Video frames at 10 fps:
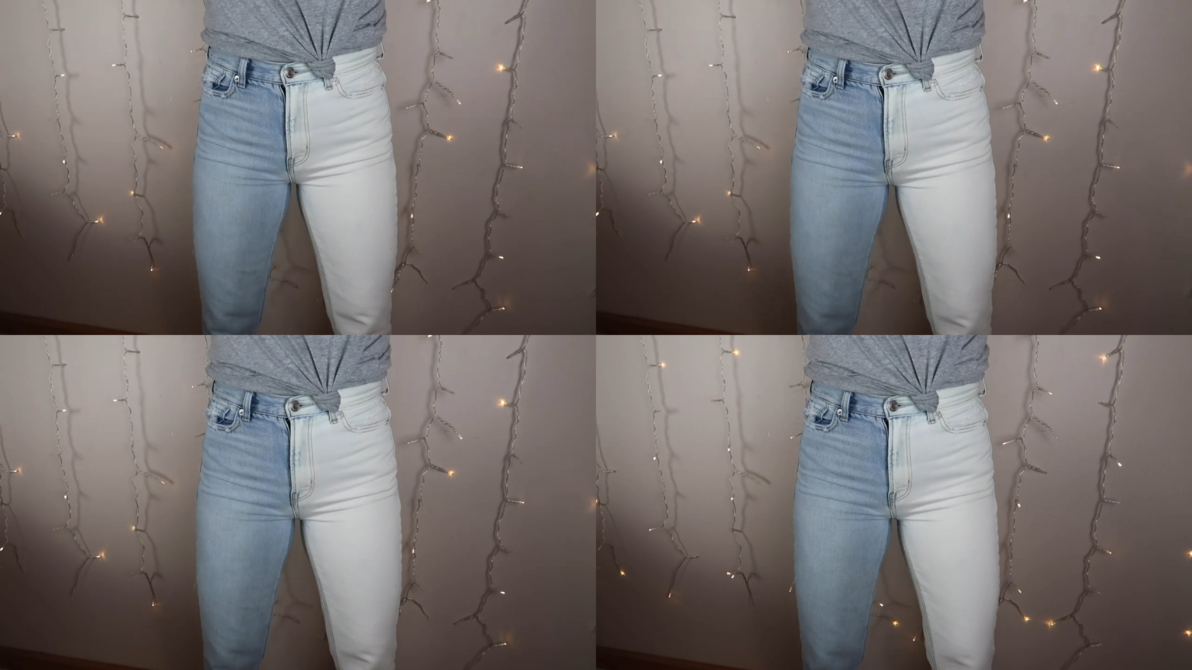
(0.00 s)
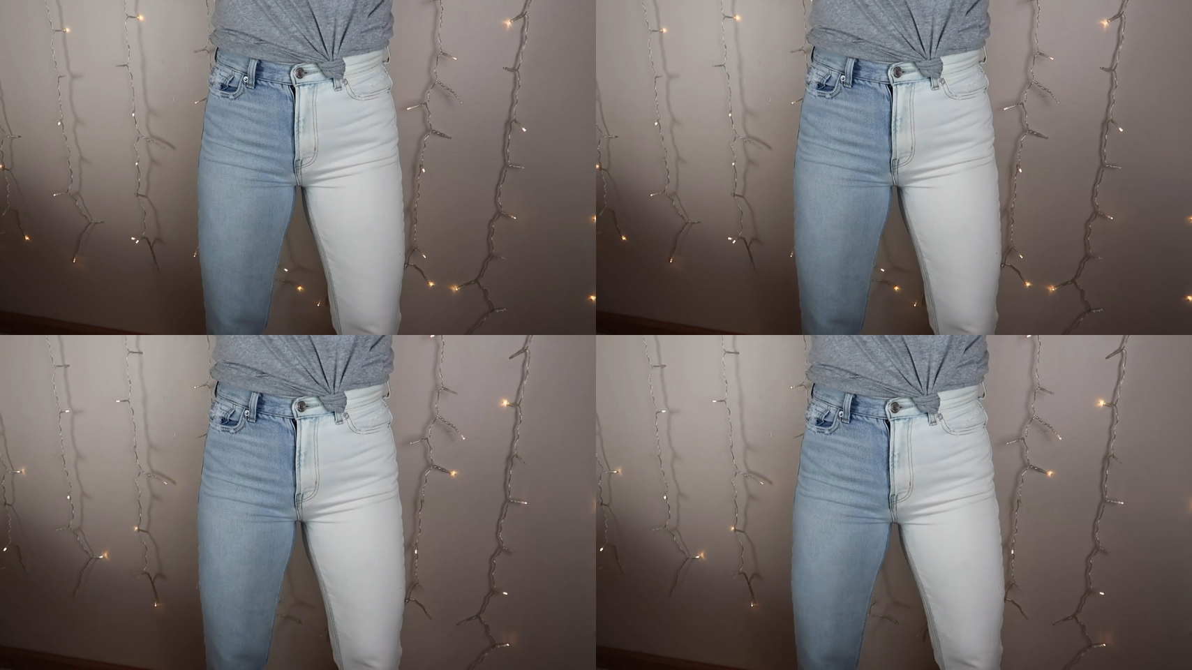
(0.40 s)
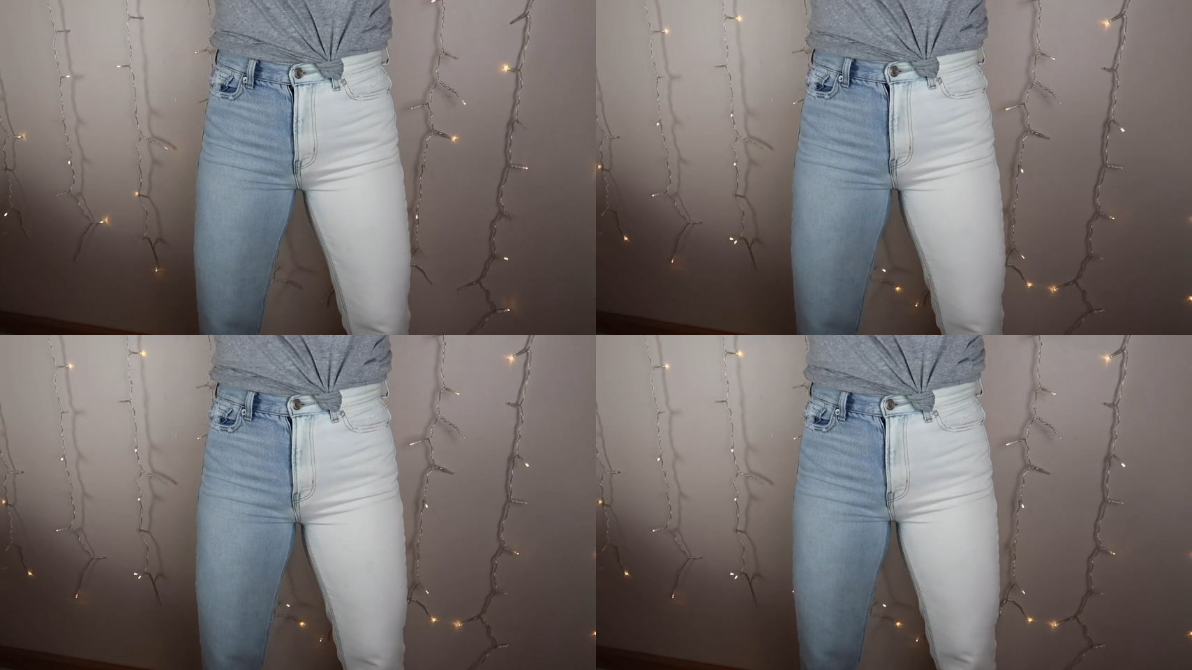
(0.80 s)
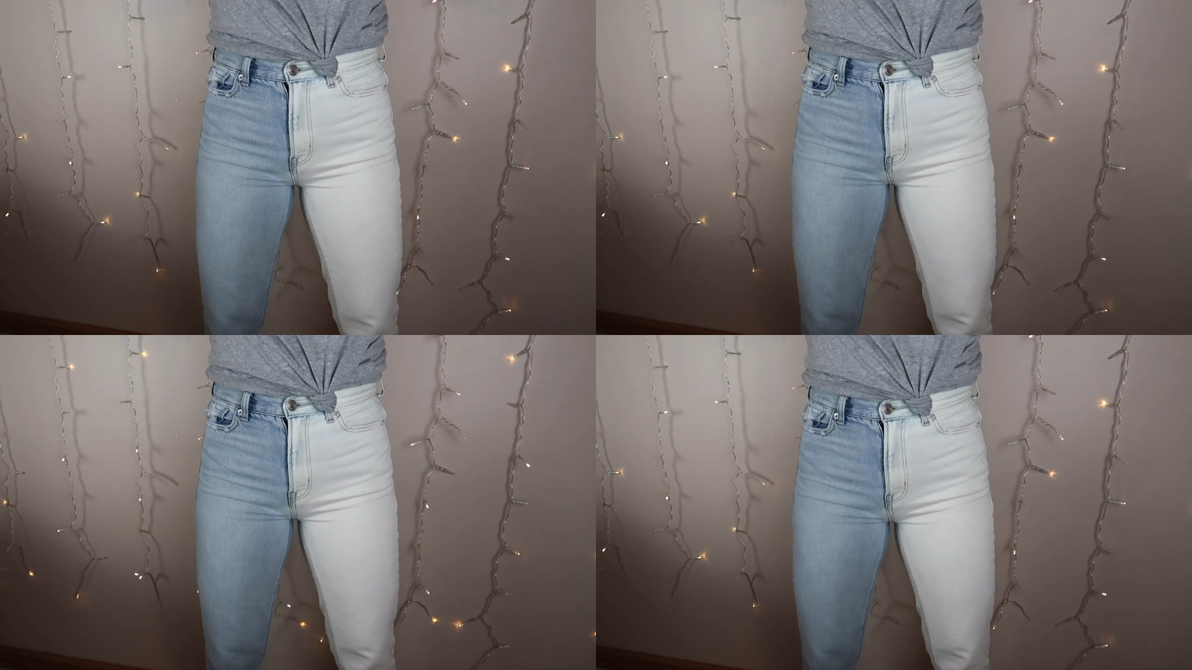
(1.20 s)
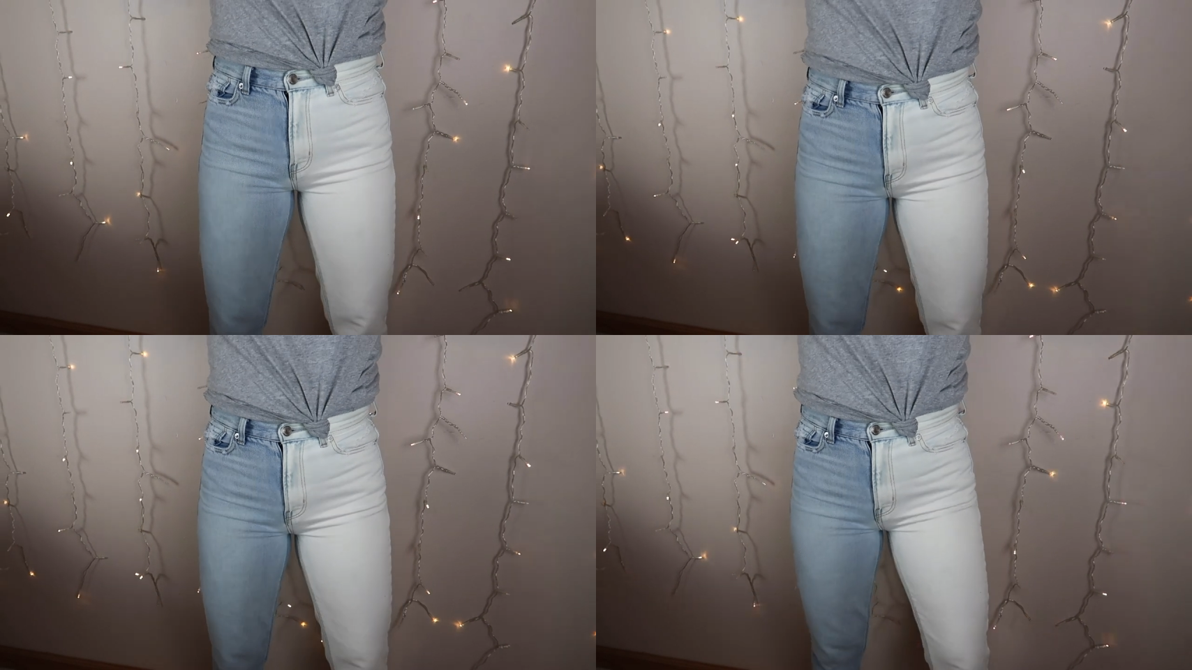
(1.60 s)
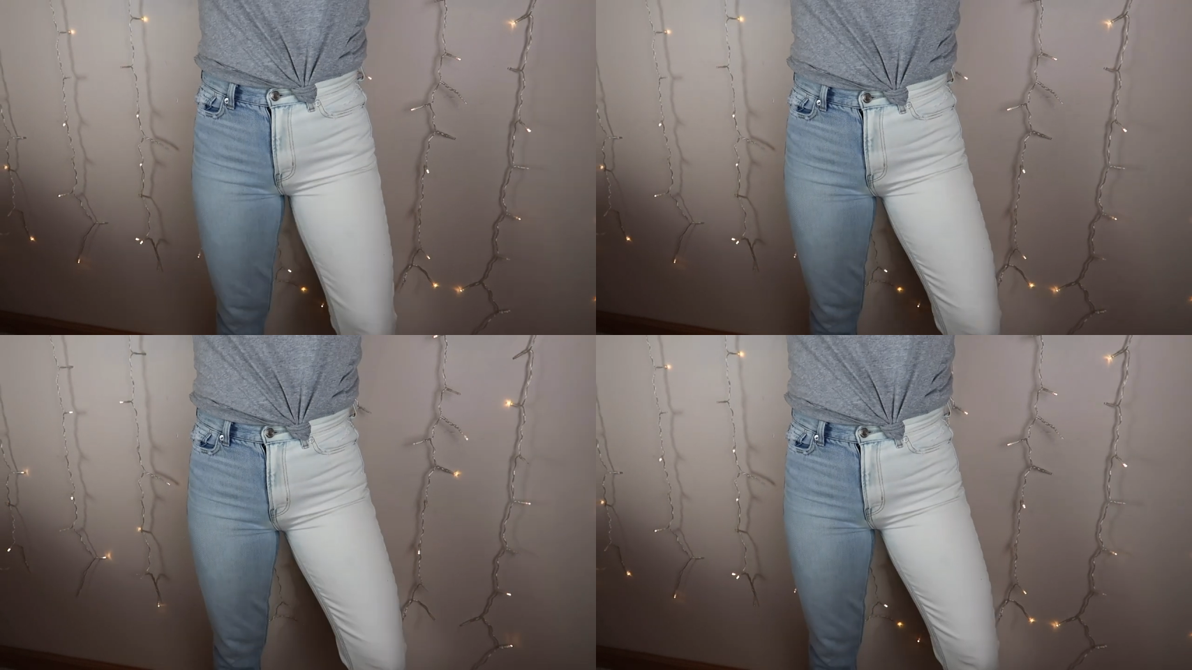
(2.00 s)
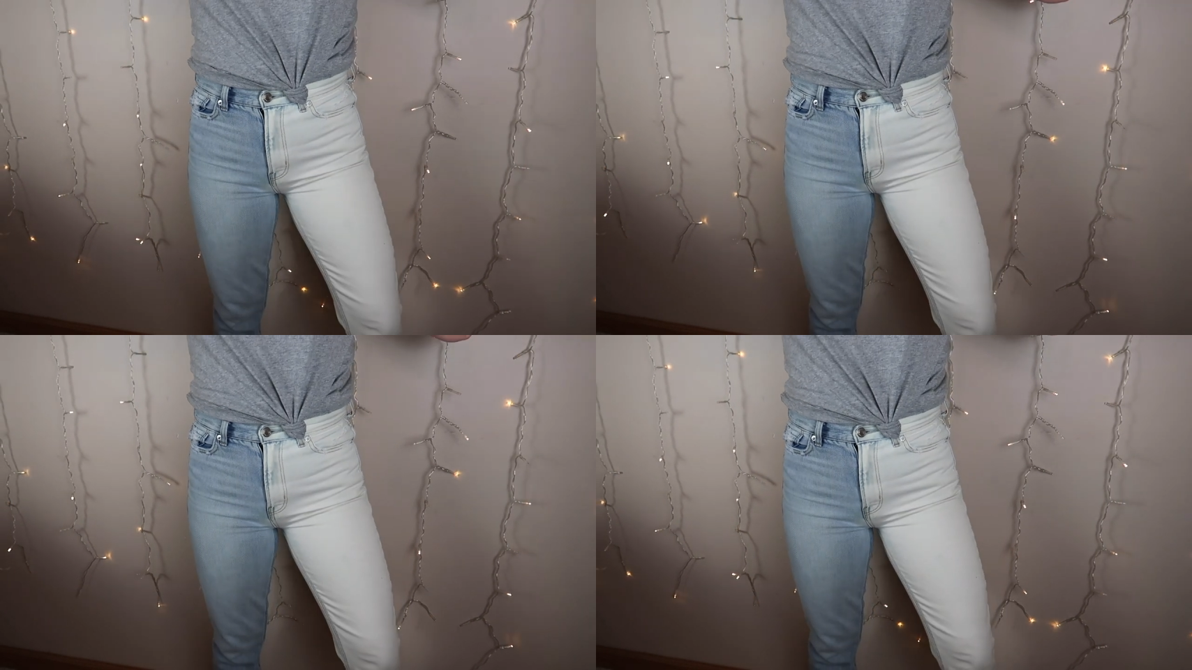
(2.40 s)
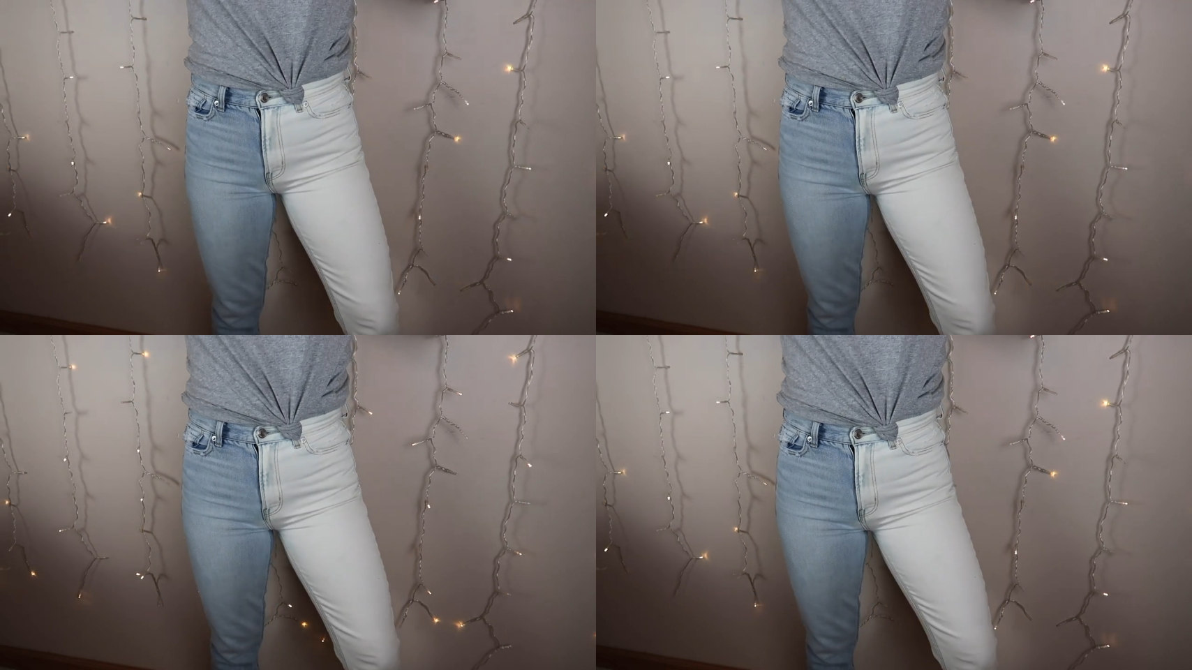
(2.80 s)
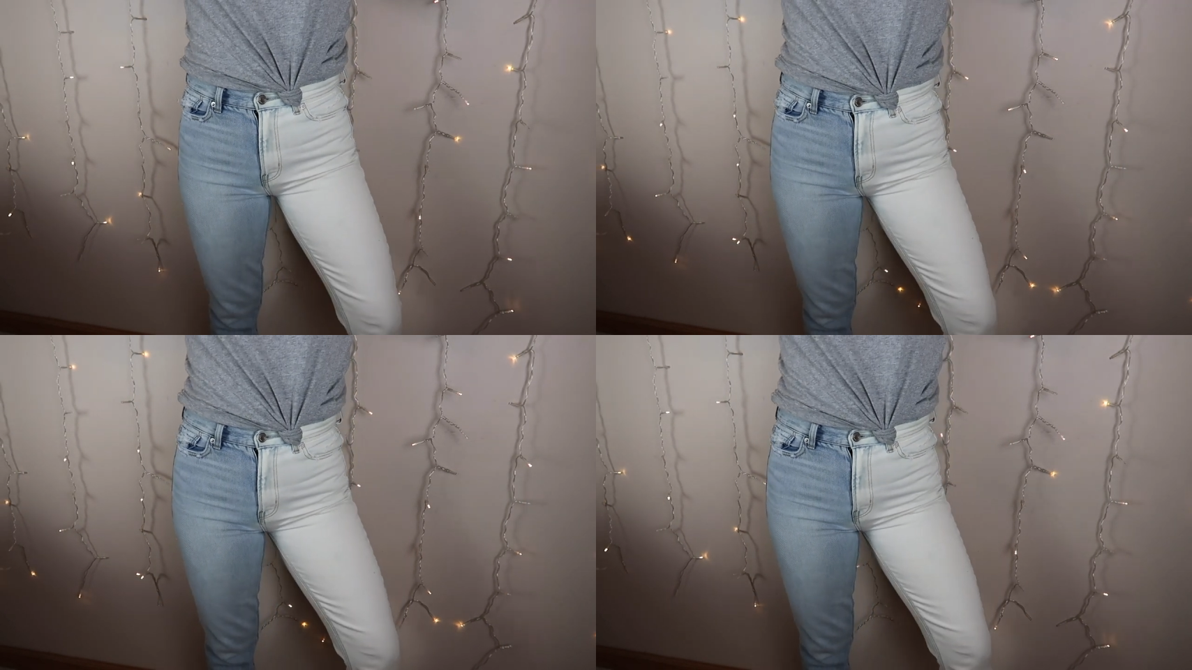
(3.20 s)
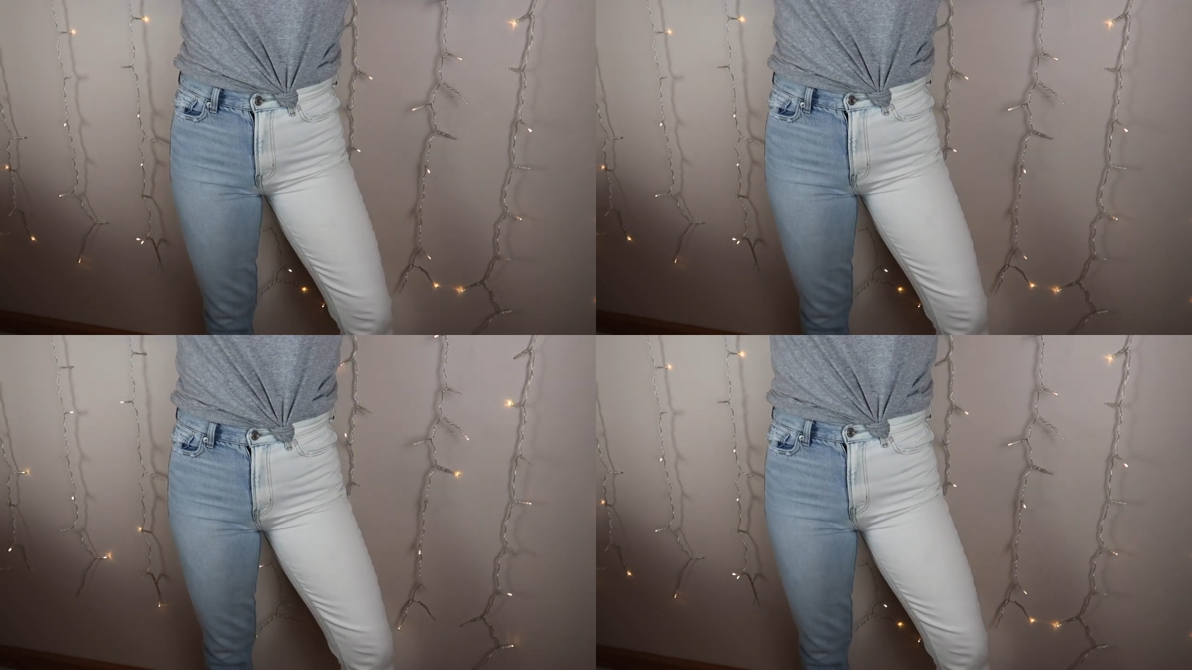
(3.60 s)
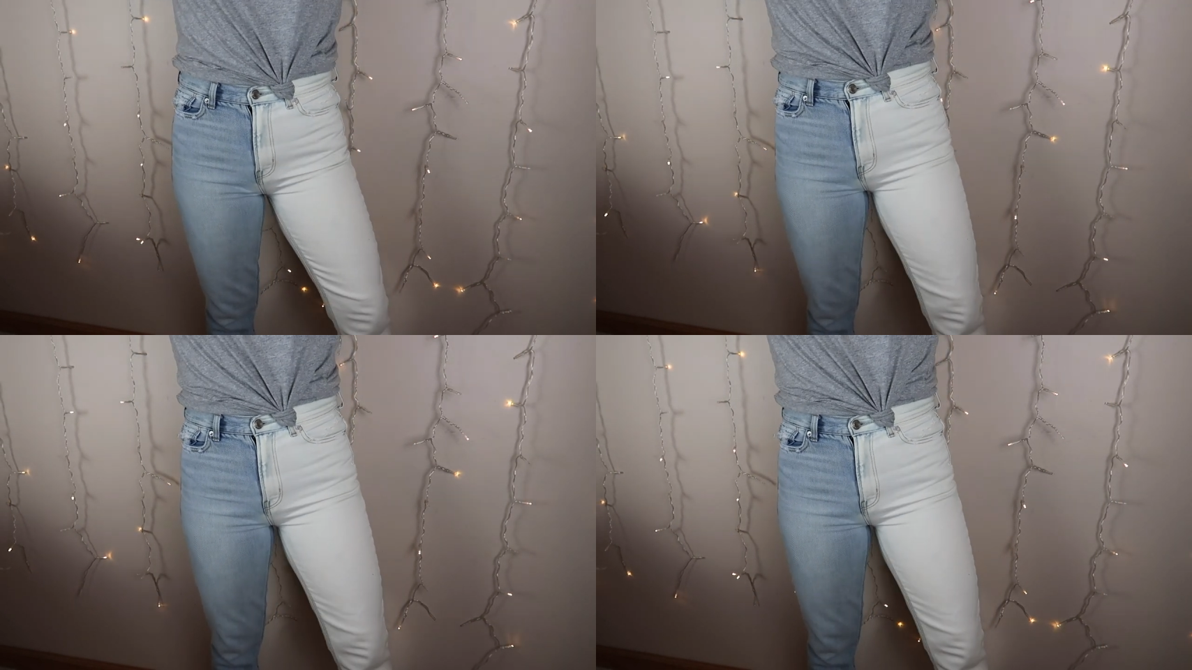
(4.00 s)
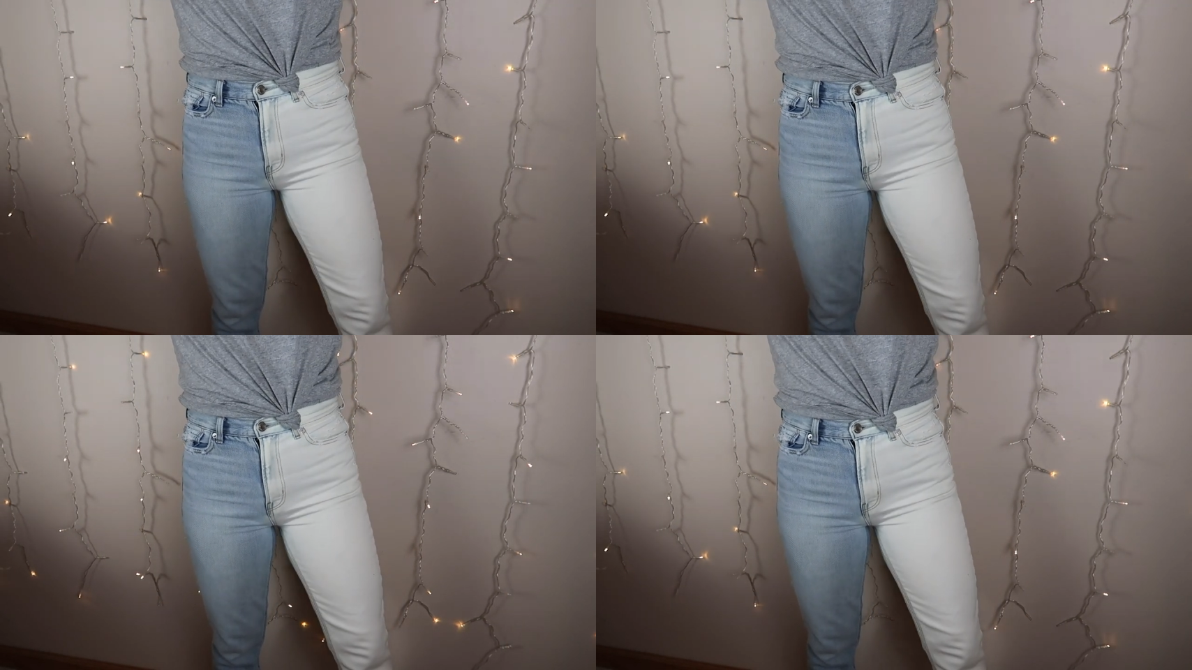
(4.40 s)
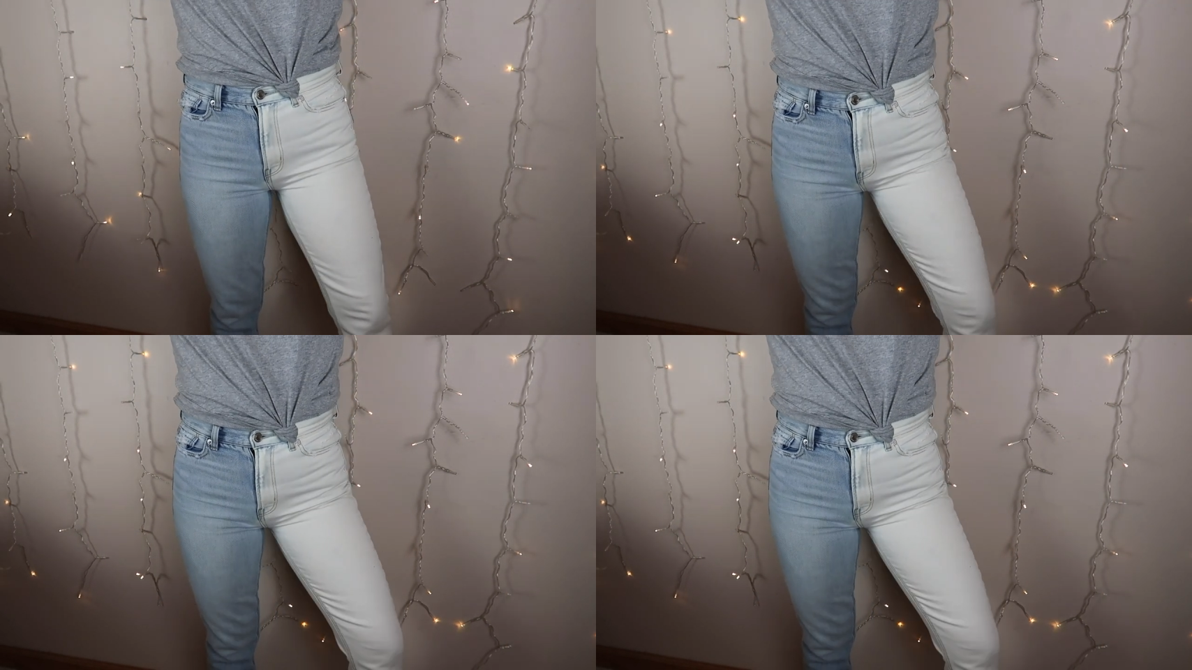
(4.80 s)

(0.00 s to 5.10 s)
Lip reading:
(no speaker visible)